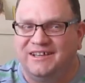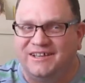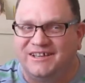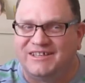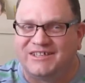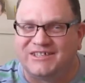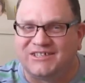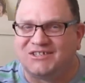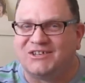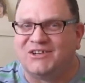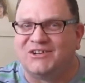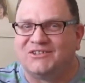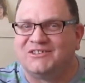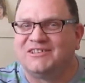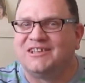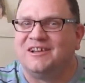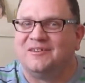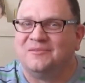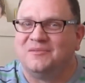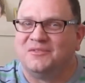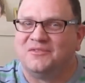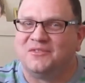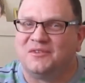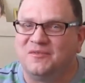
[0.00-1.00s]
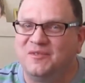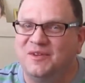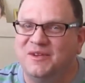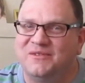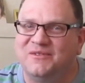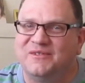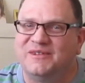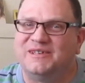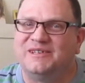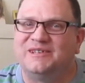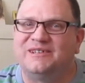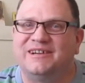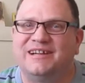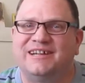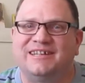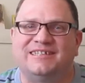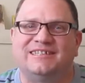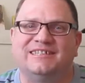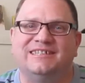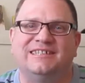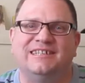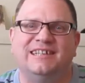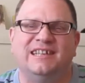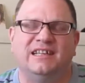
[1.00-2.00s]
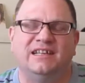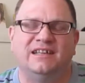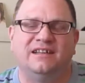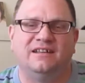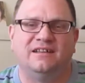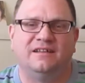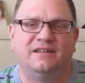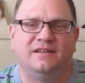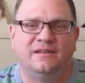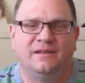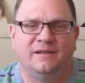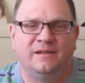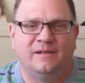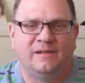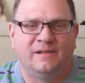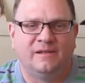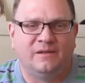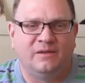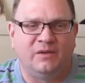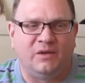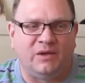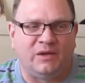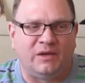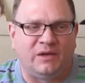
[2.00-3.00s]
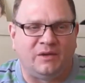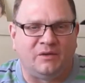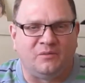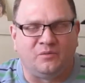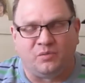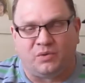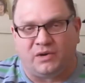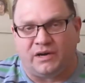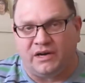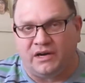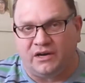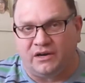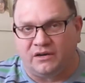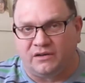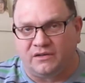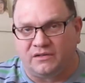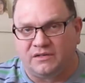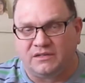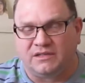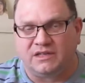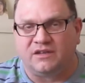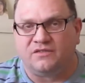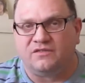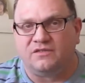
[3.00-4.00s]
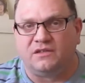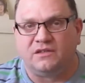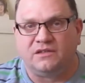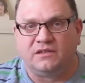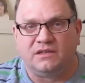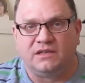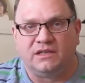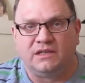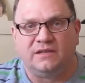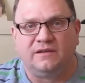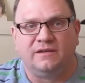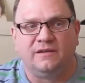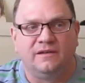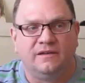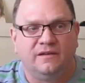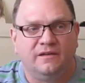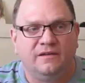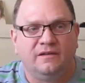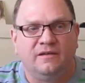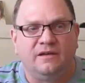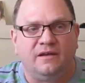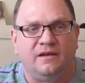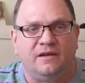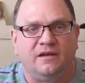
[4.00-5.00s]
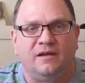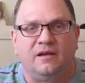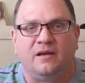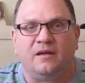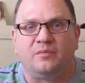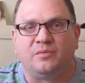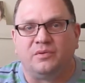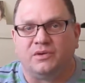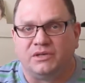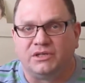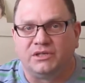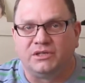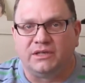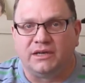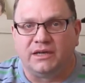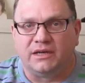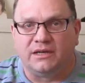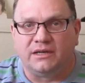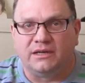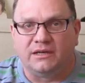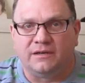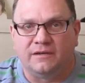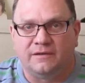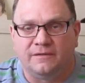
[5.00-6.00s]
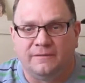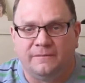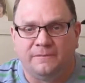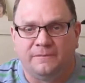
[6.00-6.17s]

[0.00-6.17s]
assault coming from every direction, and prayer is definitely appreciated.